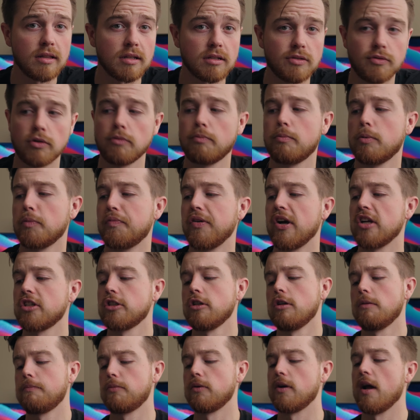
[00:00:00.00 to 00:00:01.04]
this for
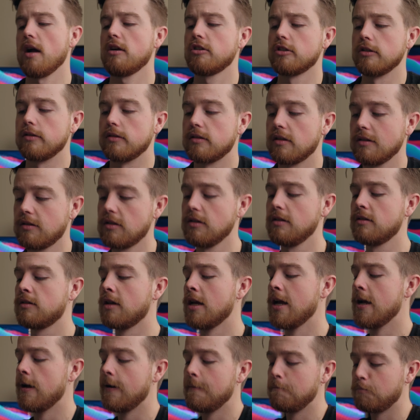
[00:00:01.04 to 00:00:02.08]
professional productions. This
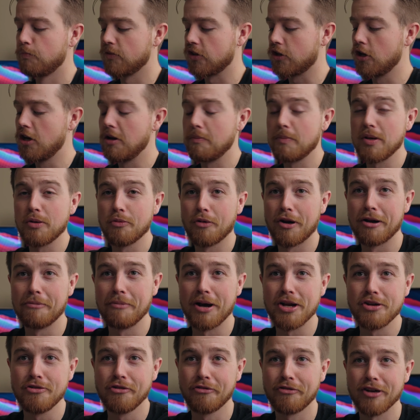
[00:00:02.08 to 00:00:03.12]
is going to be one of
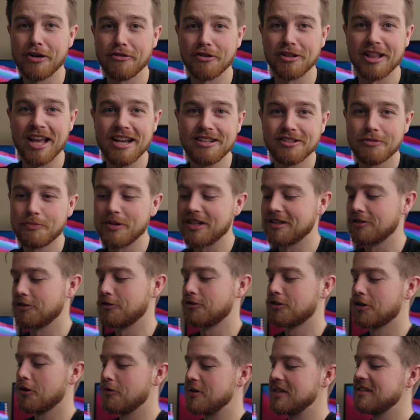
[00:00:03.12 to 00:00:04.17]
my new favorite lights because
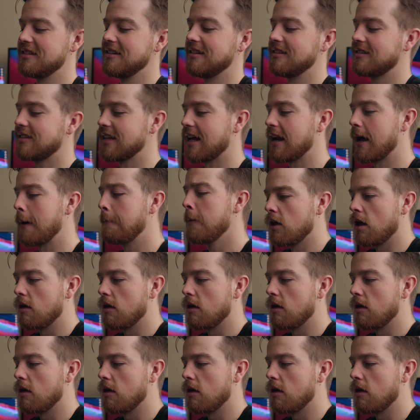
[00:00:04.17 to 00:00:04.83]
it's so easy to set up.